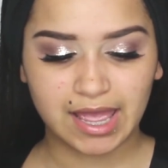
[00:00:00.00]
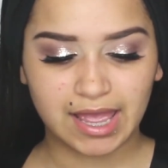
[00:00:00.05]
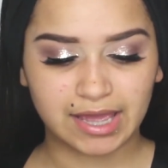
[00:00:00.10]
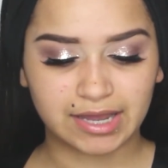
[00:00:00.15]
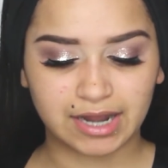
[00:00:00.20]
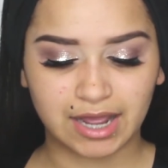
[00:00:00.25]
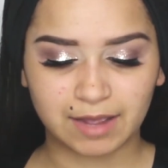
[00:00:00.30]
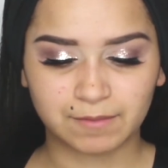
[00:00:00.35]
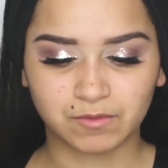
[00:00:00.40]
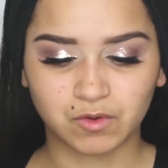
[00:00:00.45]

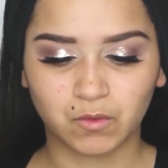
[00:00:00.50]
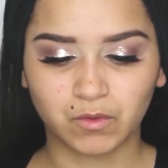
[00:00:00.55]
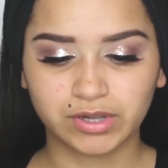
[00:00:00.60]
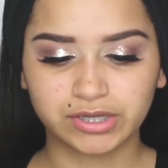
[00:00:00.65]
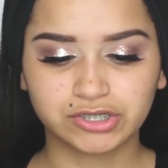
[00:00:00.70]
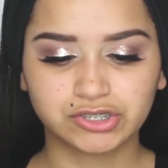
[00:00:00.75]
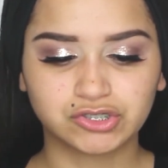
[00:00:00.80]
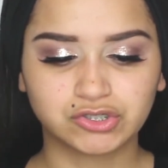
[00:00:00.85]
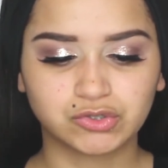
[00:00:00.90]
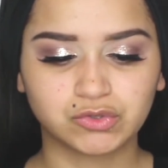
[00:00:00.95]
and I'm
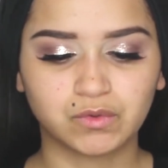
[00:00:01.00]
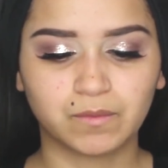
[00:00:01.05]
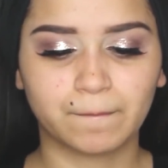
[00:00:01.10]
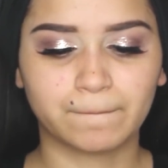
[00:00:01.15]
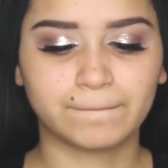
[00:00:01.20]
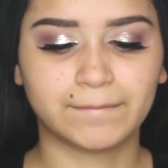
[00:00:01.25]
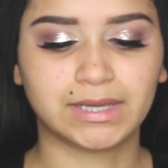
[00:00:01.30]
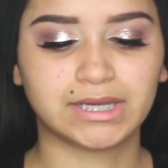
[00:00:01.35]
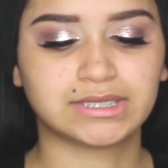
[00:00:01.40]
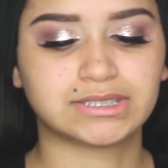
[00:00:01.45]
going to
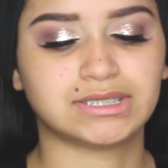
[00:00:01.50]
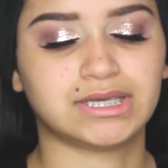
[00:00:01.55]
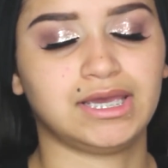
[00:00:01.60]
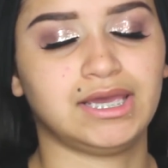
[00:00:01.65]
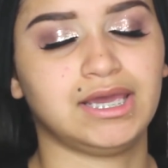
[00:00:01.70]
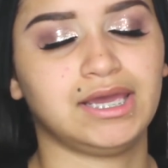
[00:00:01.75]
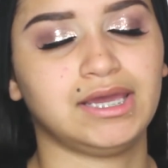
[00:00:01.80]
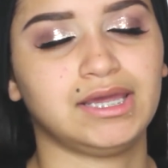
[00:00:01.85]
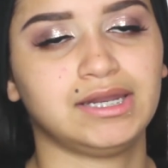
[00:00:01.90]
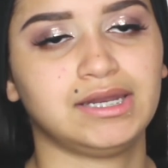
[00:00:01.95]
mix
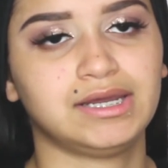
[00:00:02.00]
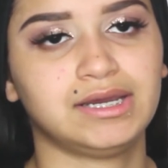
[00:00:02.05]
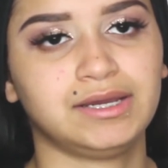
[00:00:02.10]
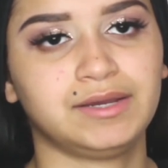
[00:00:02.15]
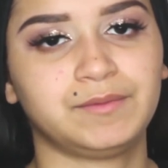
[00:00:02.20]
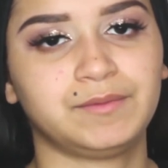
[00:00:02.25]
in